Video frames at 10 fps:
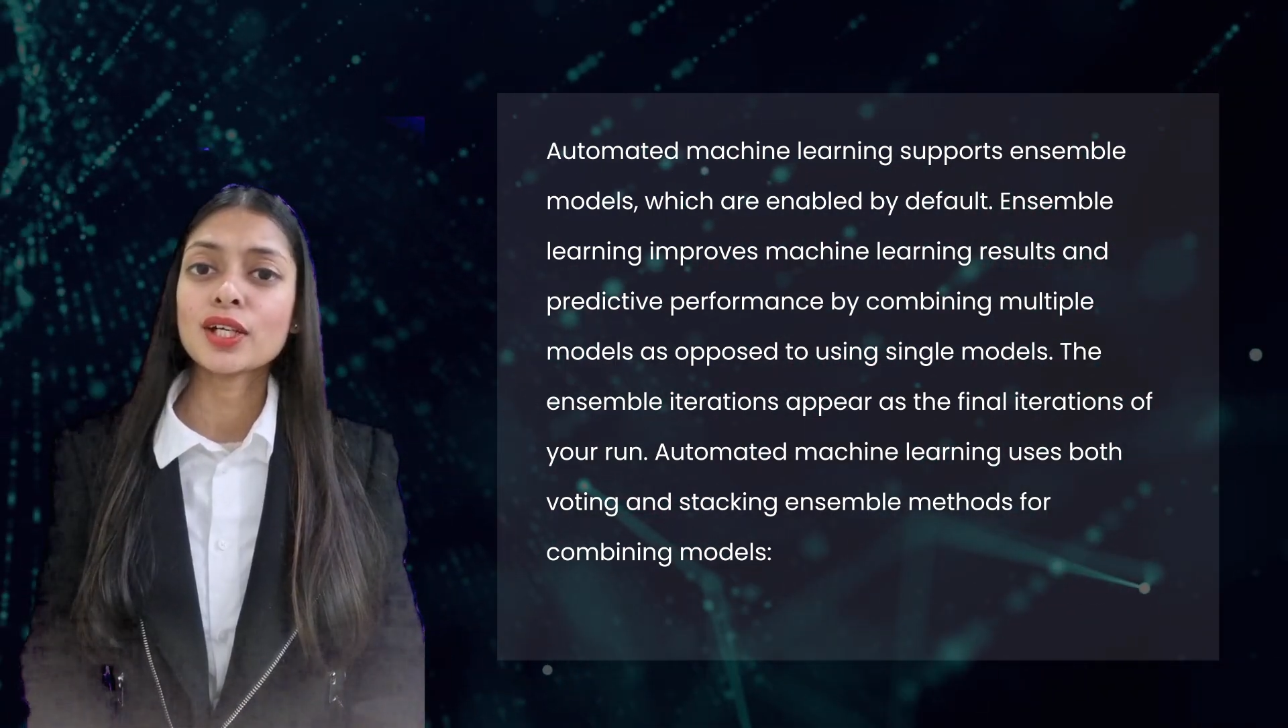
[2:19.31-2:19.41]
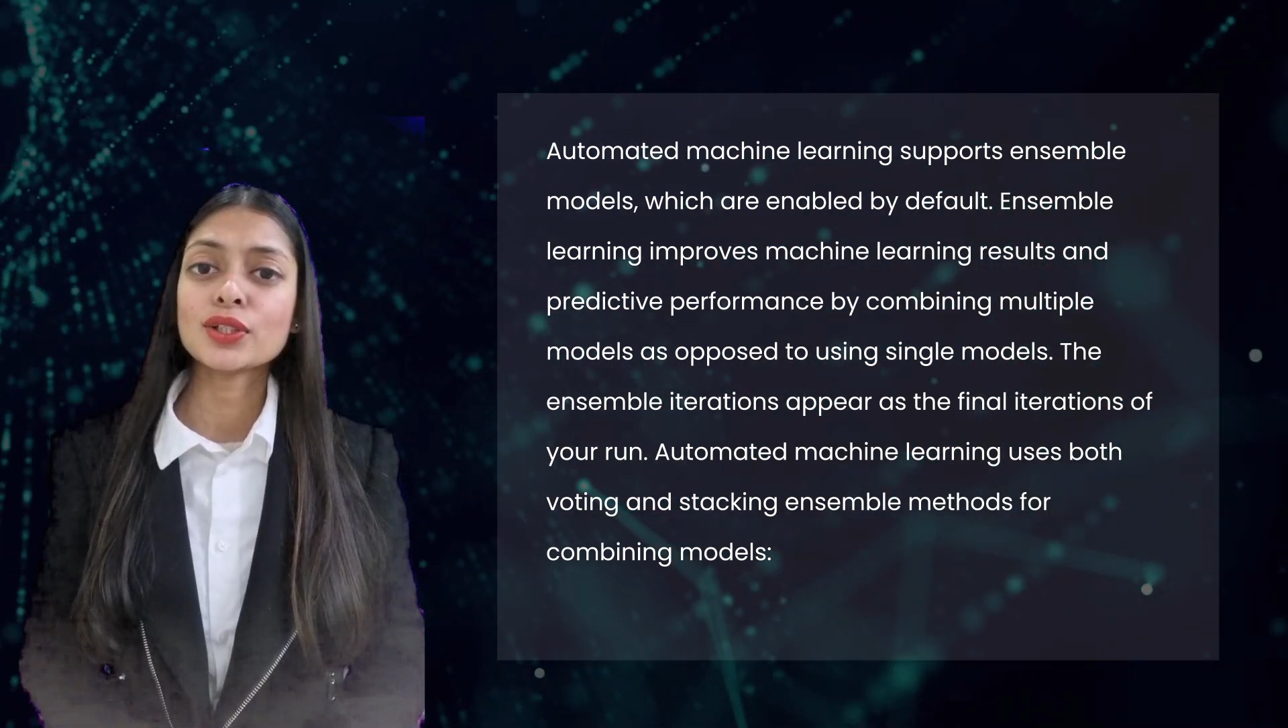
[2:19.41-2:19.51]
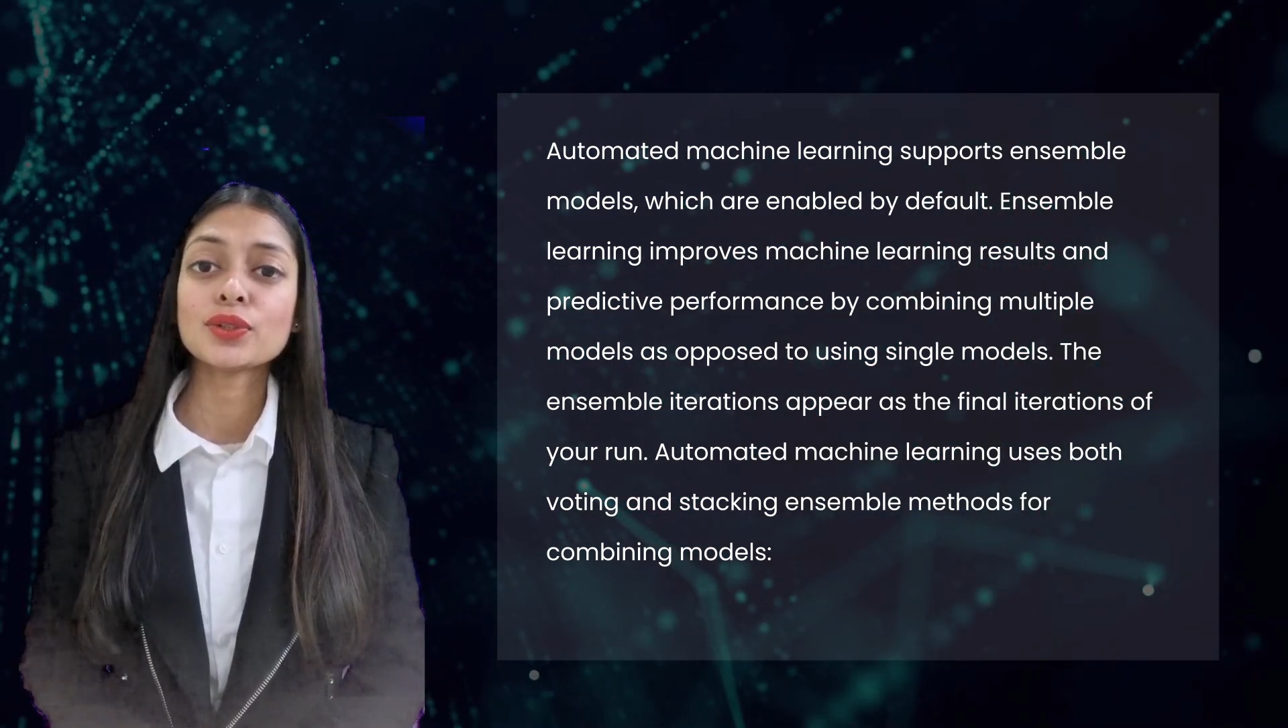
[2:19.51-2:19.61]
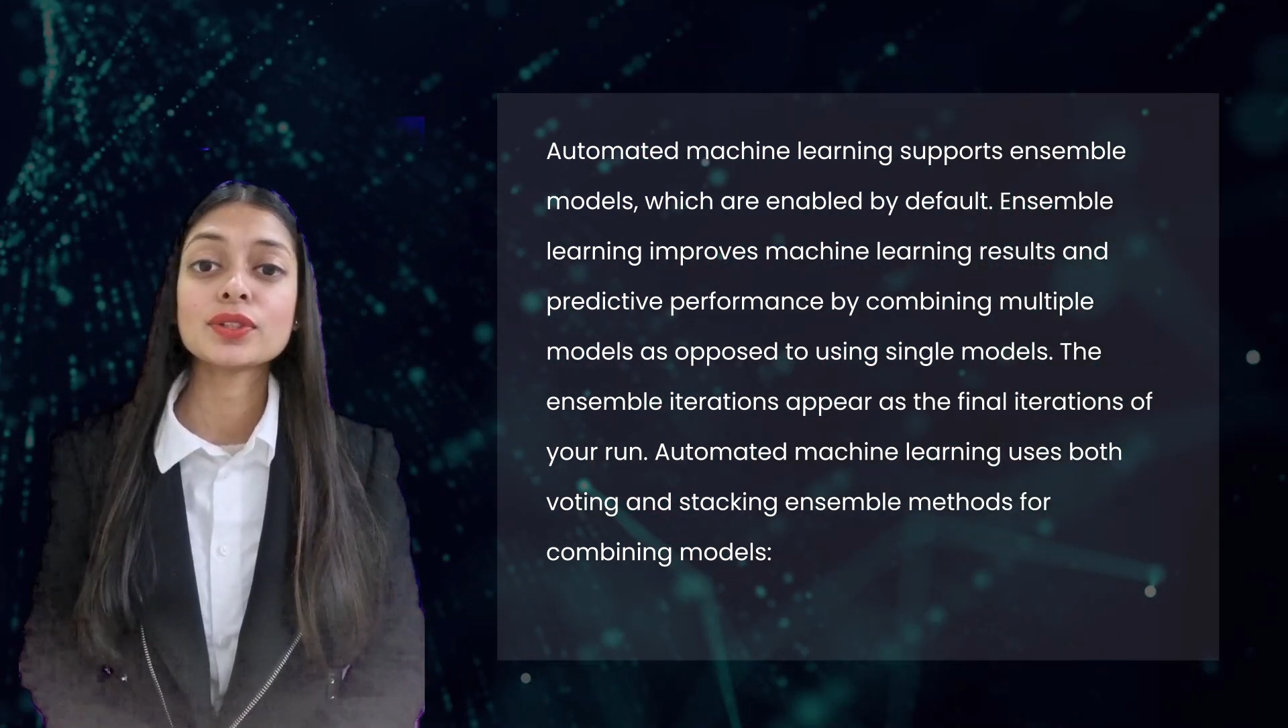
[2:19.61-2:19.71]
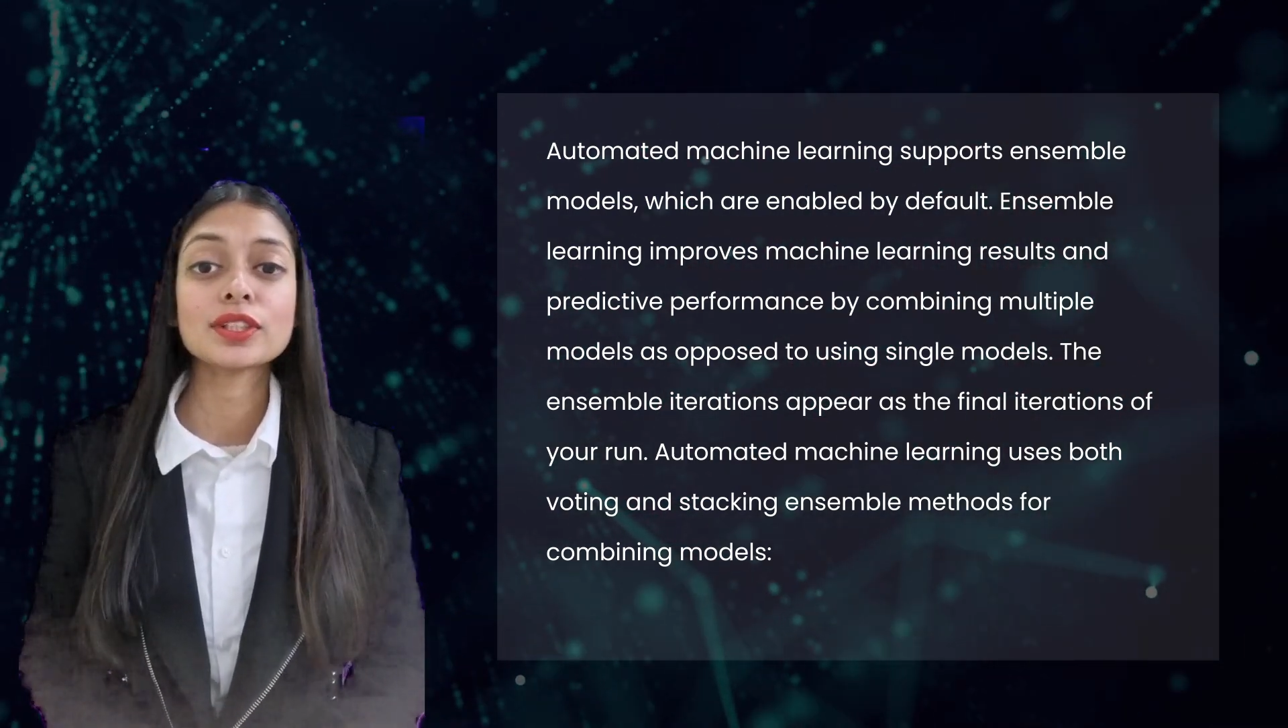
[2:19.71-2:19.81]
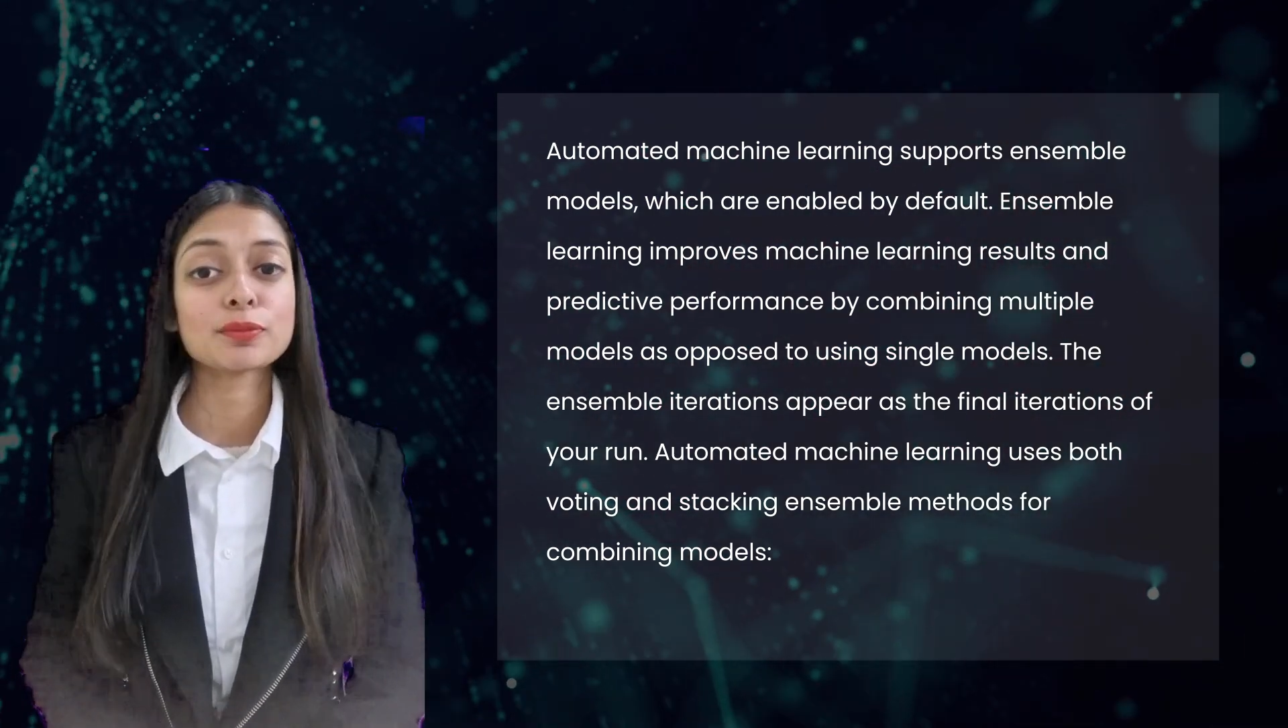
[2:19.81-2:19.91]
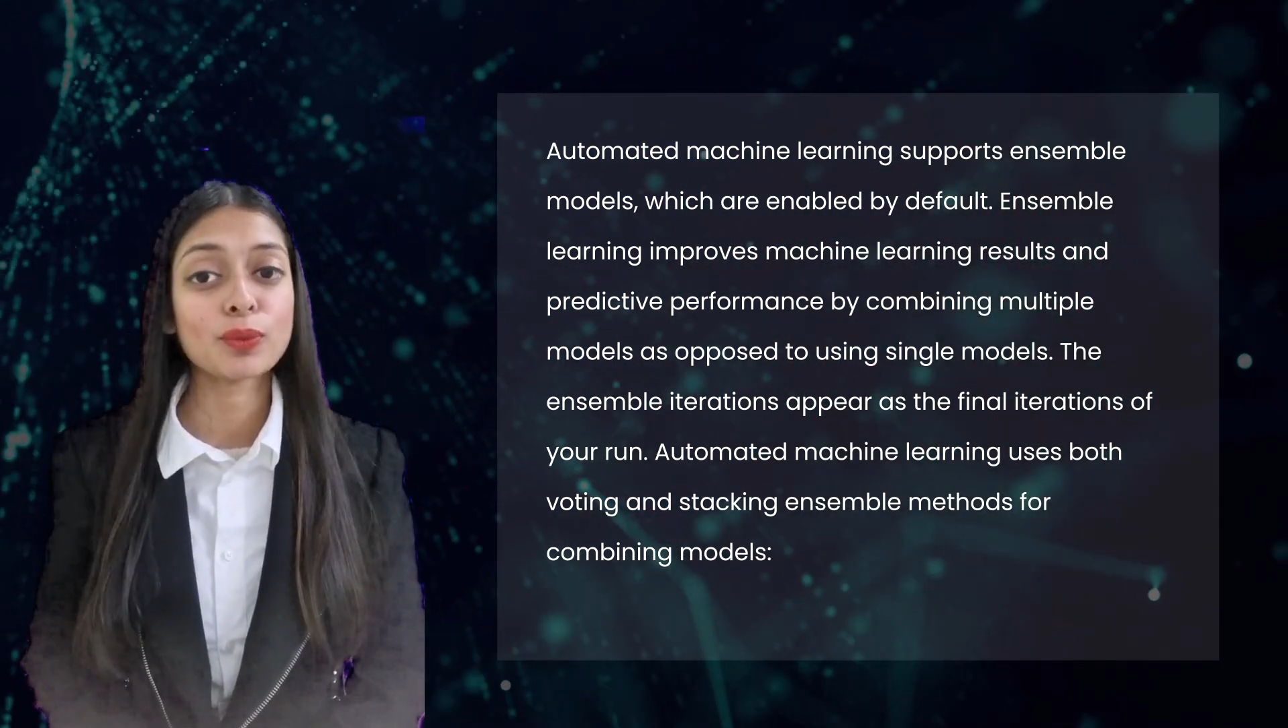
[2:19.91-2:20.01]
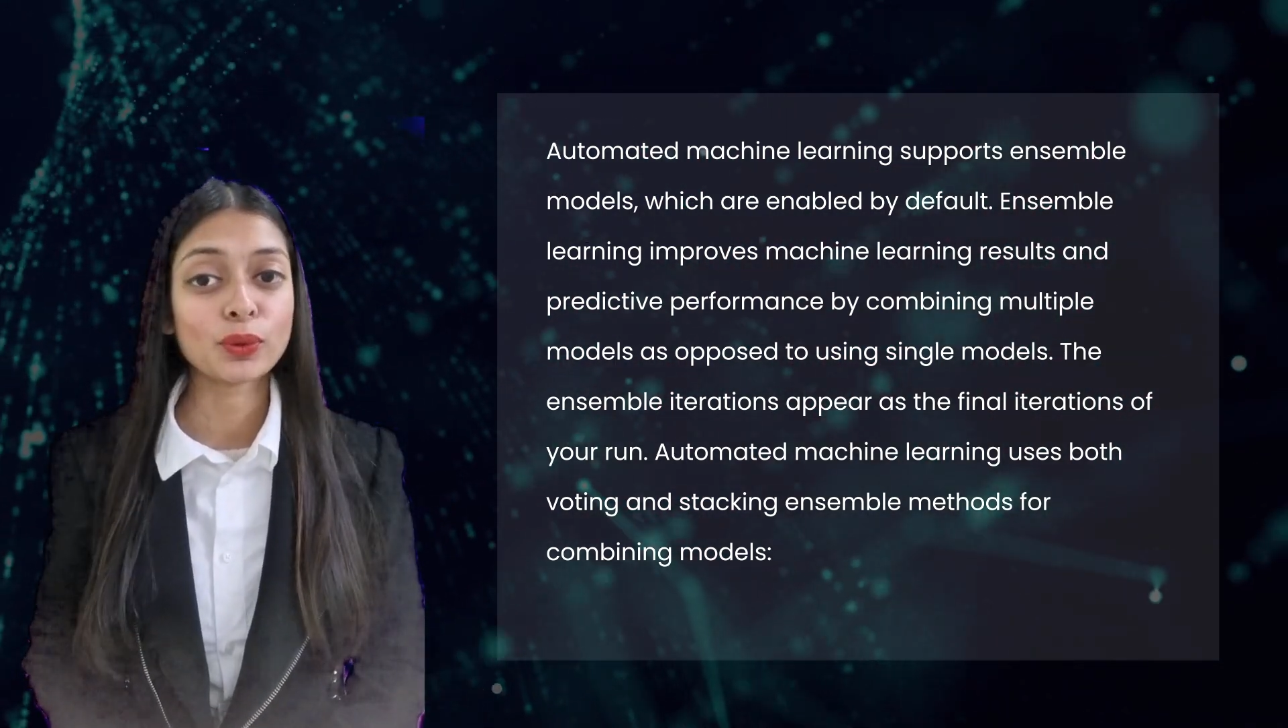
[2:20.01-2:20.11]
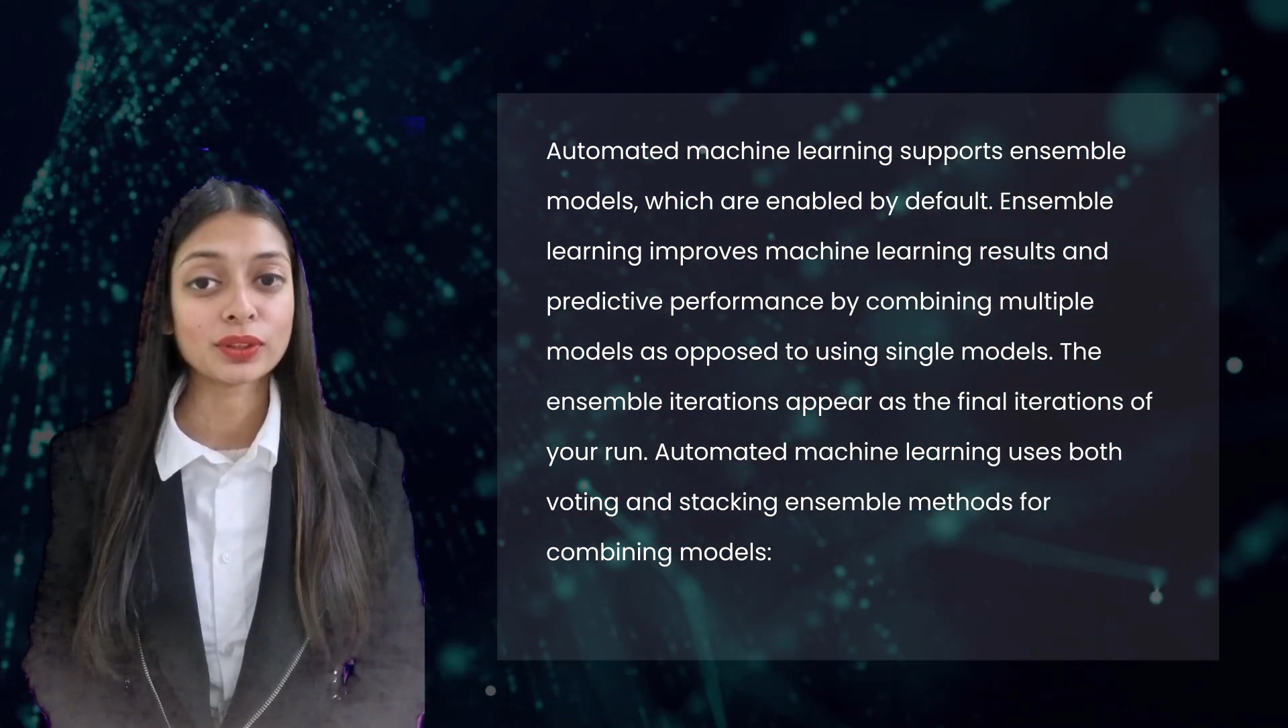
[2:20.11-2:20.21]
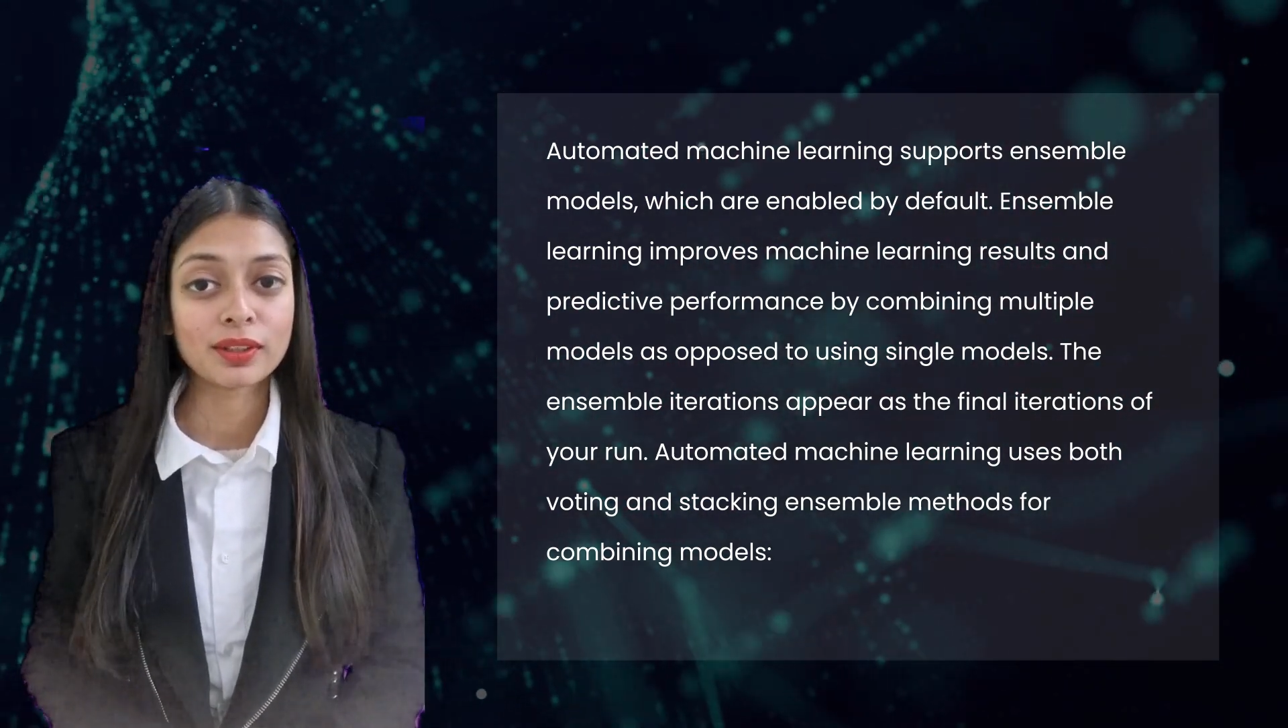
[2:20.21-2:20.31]
uses
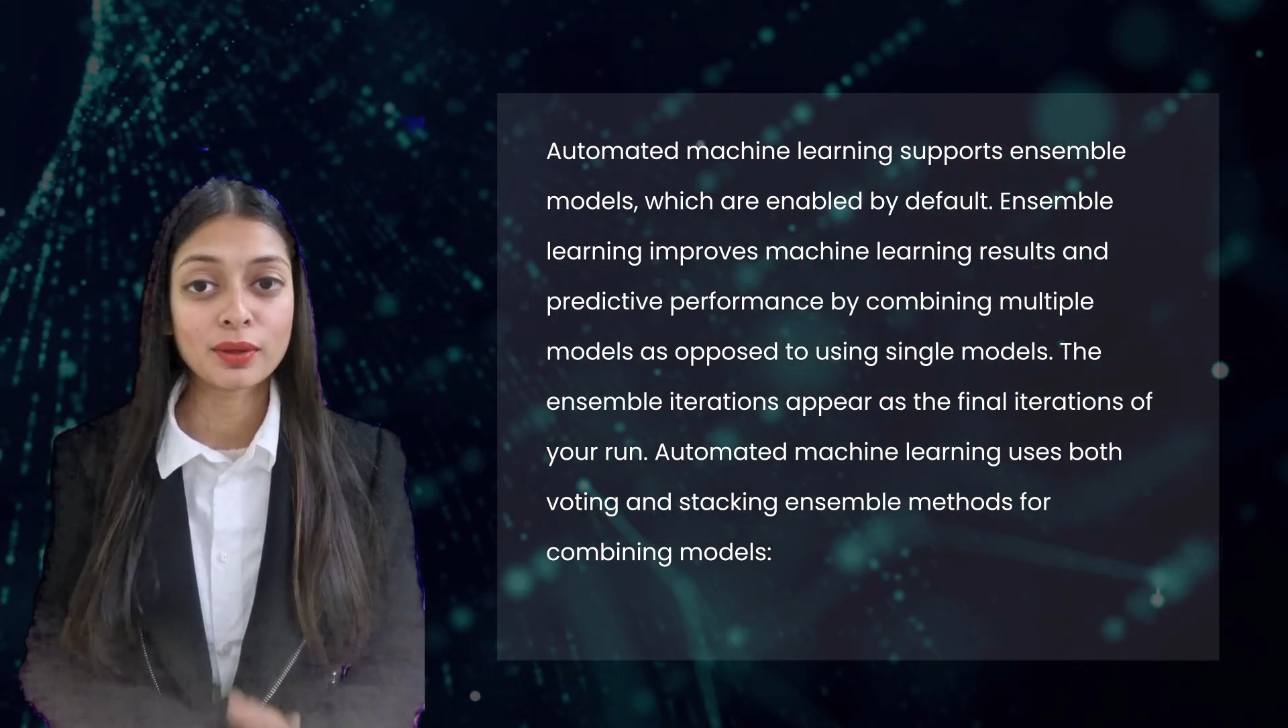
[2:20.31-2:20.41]
both